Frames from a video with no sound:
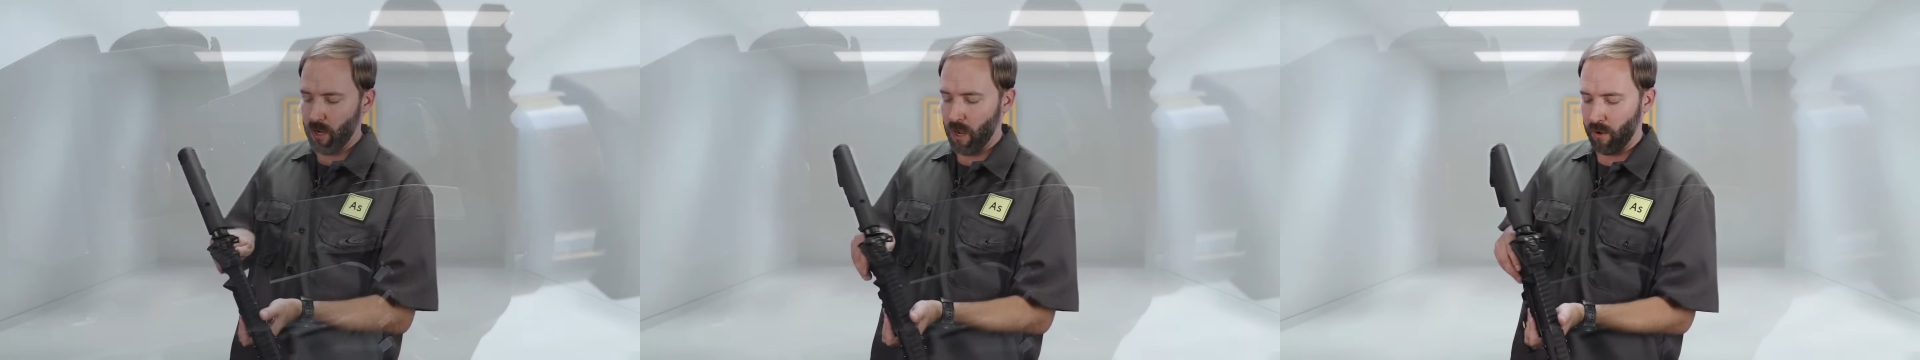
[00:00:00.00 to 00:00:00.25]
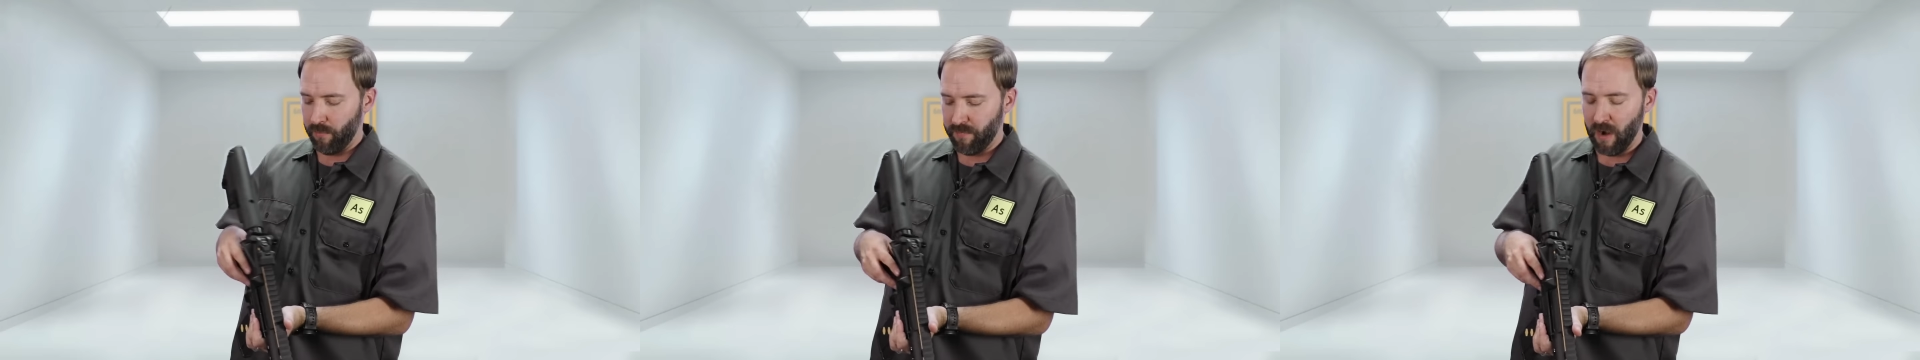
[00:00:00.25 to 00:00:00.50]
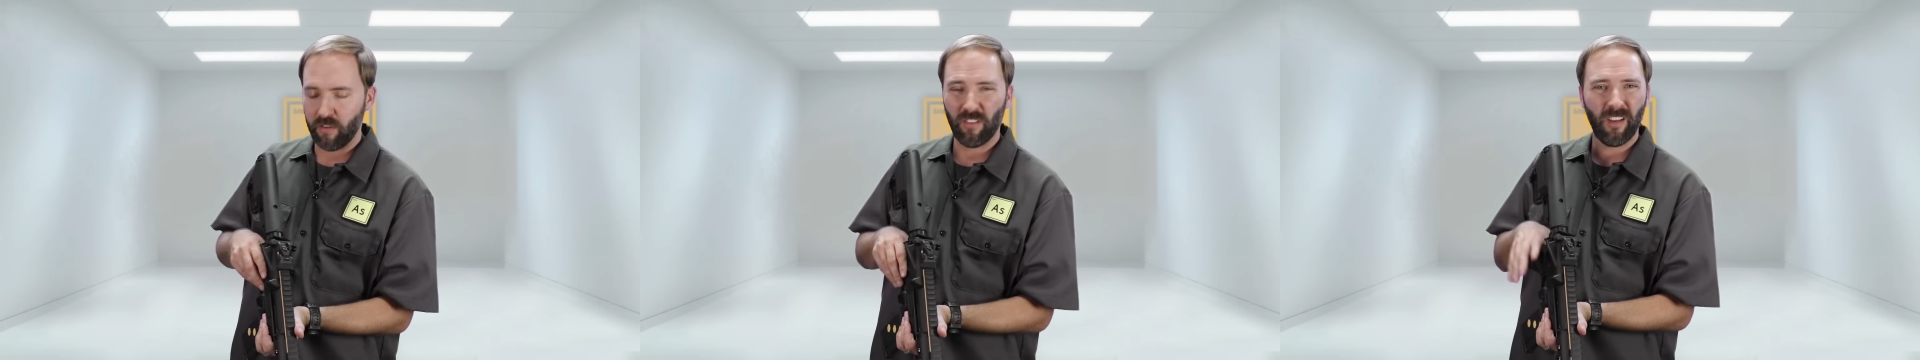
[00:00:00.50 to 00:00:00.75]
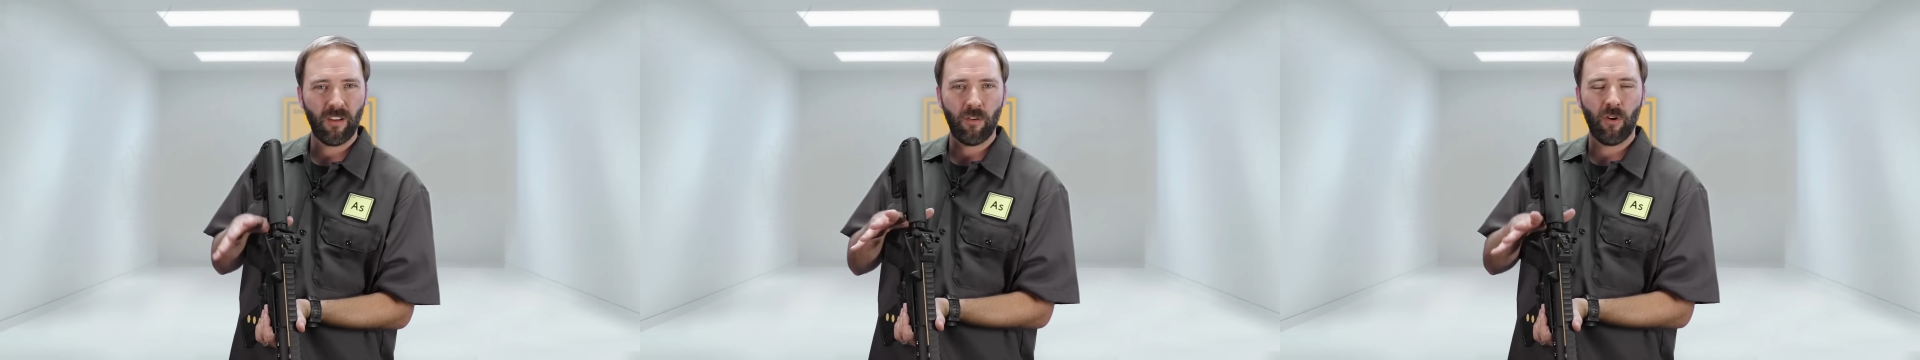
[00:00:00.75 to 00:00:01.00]
and auto fire
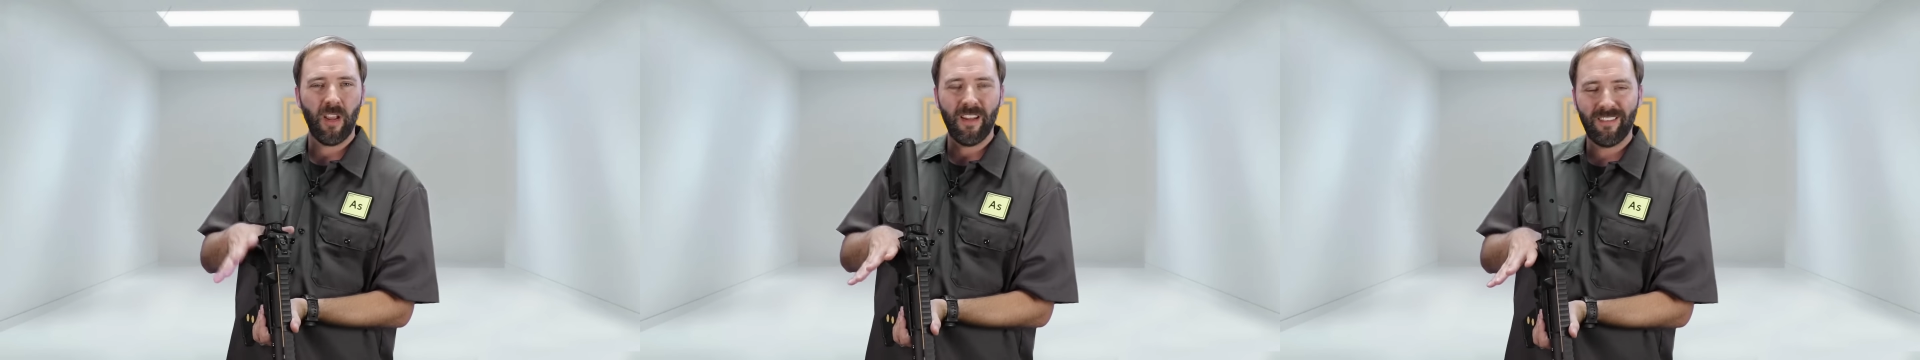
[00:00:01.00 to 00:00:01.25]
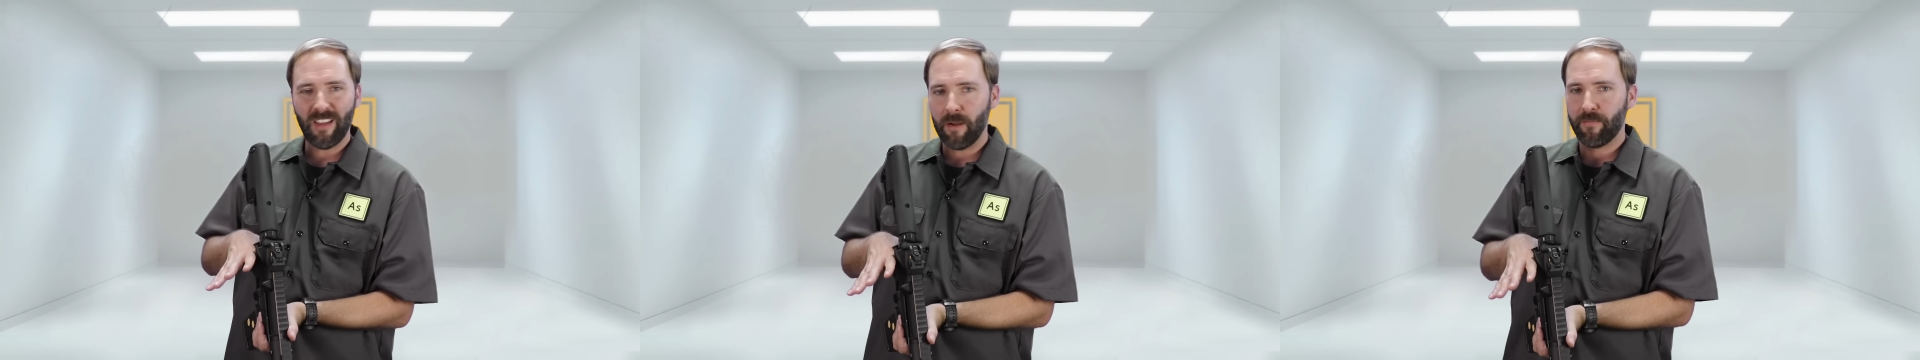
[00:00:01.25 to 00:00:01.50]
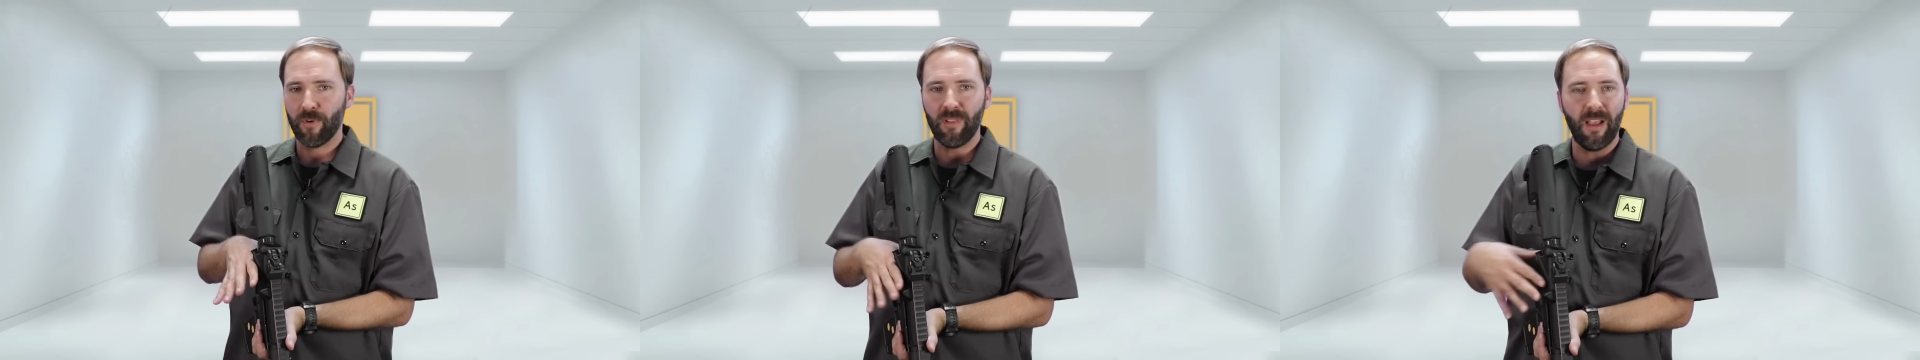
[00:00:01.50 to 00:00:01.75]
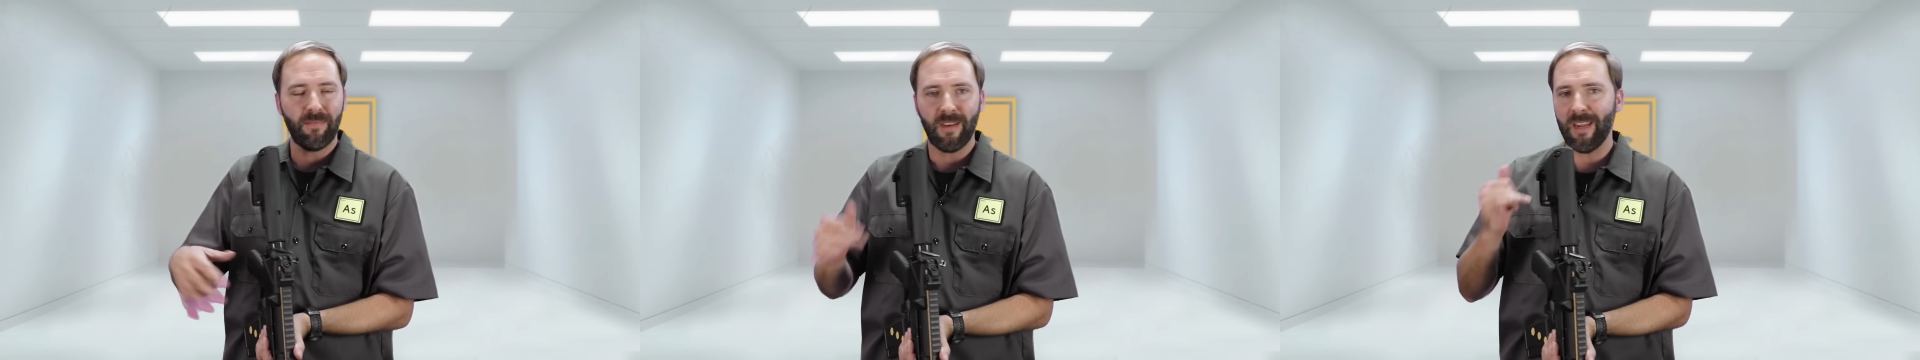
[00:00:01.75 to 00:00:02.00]
selector. It's set up for a
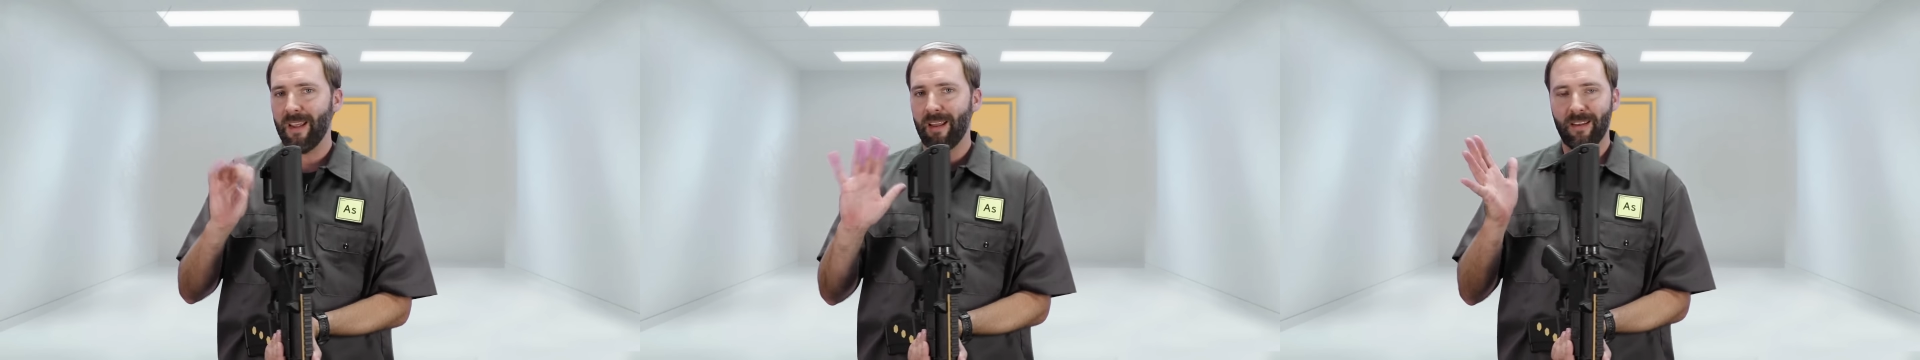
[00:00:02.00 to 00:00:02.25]
lefty.